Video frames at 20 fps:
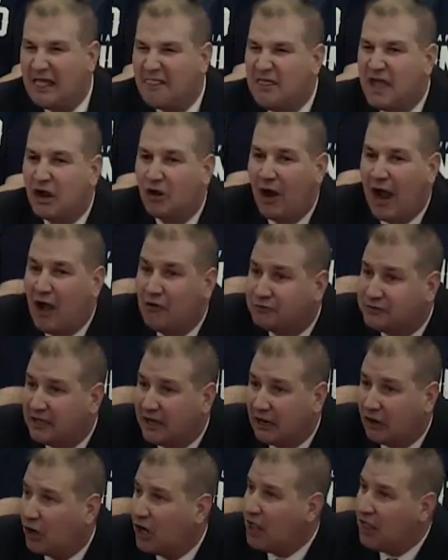they're out
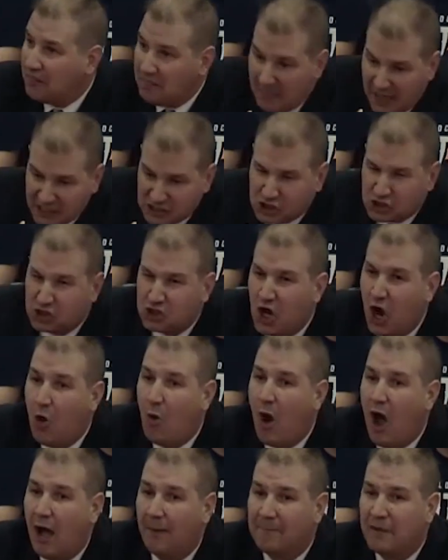there. They
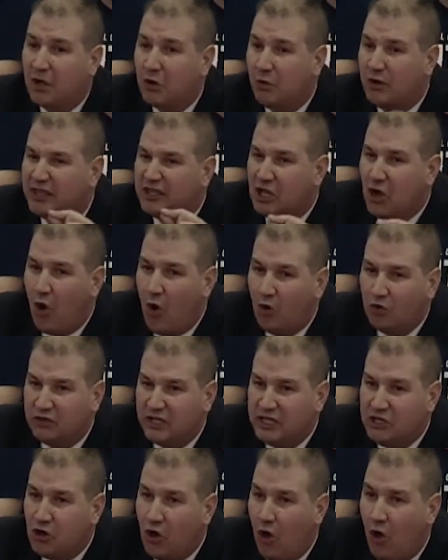show up with the
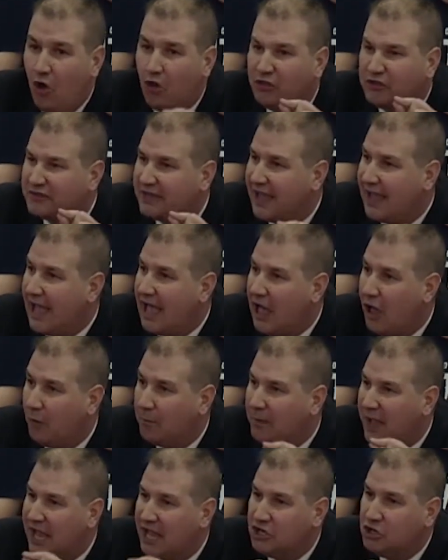only goal to
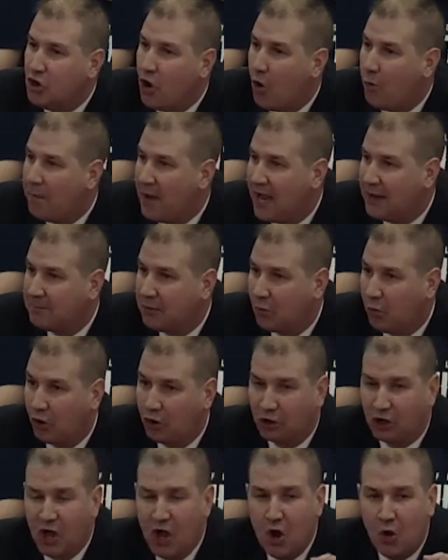help and no
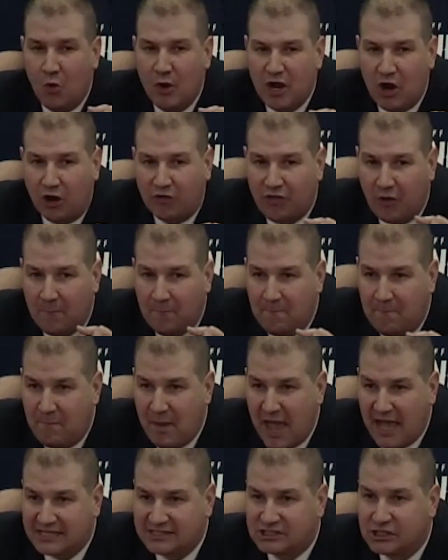paperwork. We are the
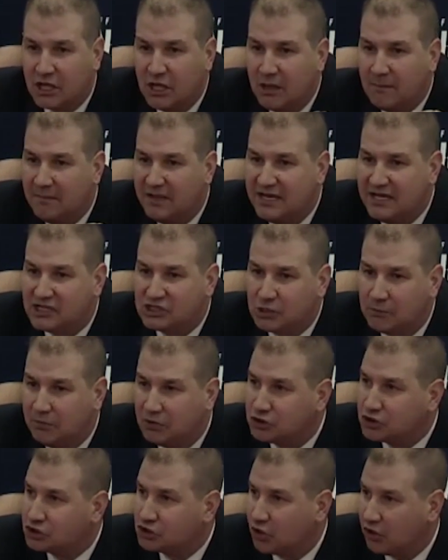best
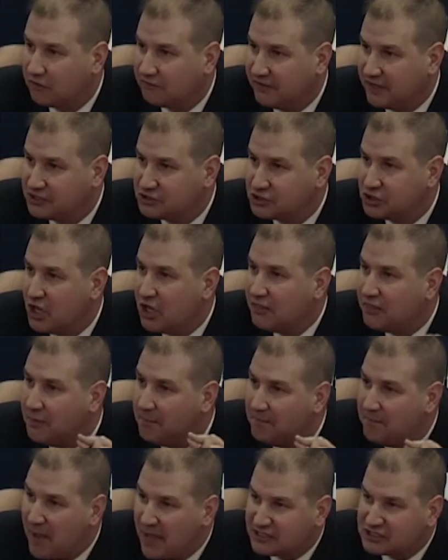municipal service, the
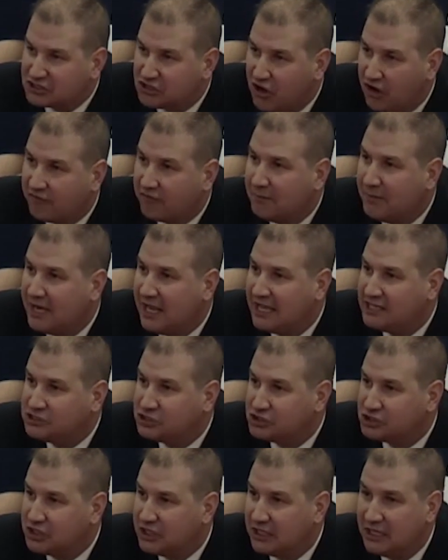best government
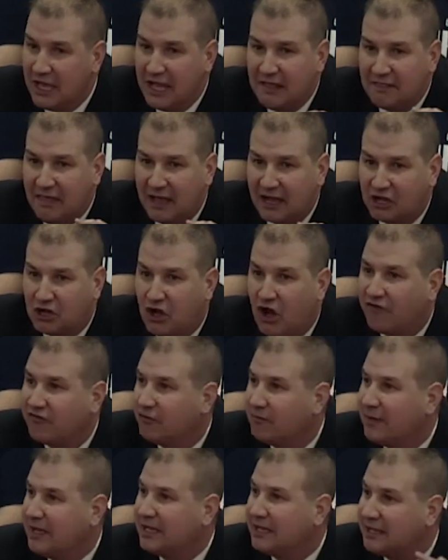agency that
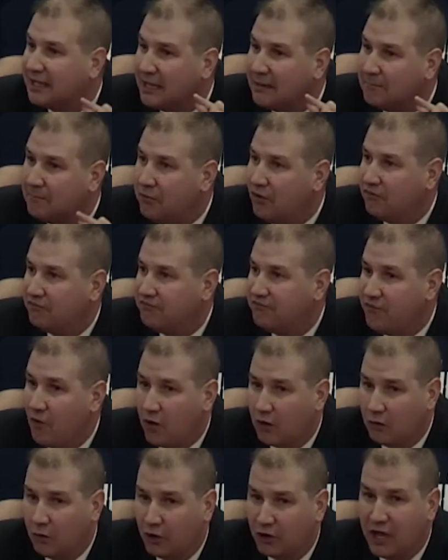government can put
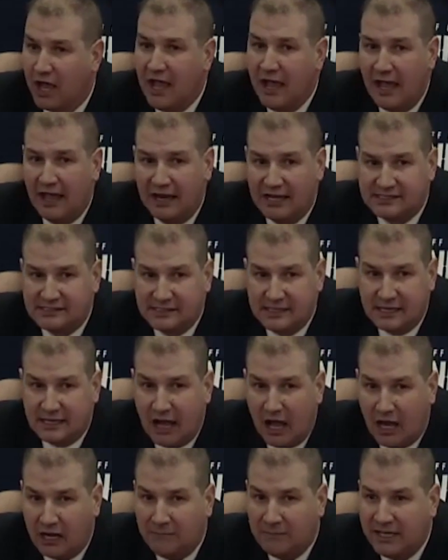forward. And as the
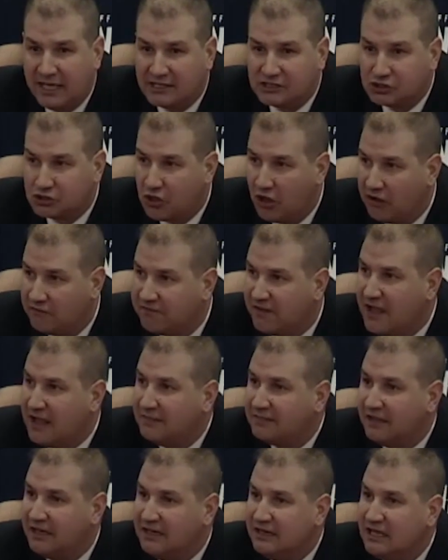economy gets tough,
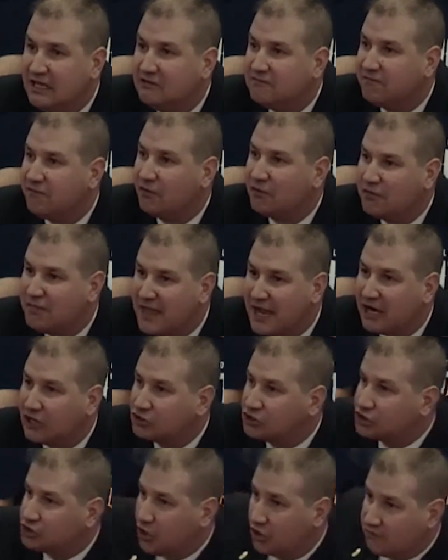the need for their
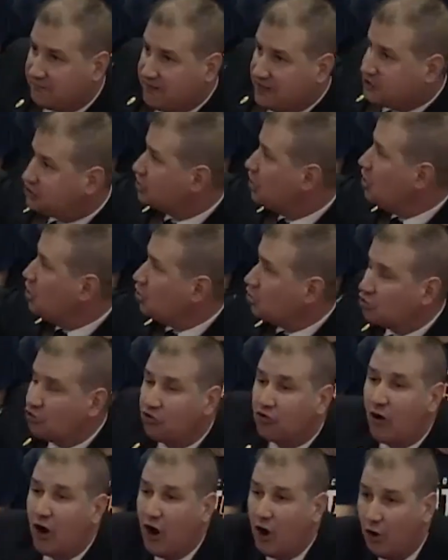service
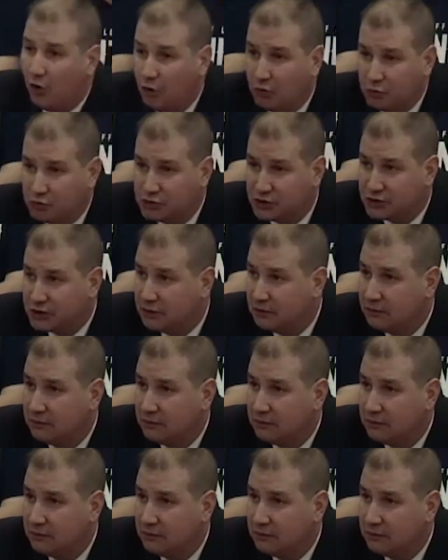grows.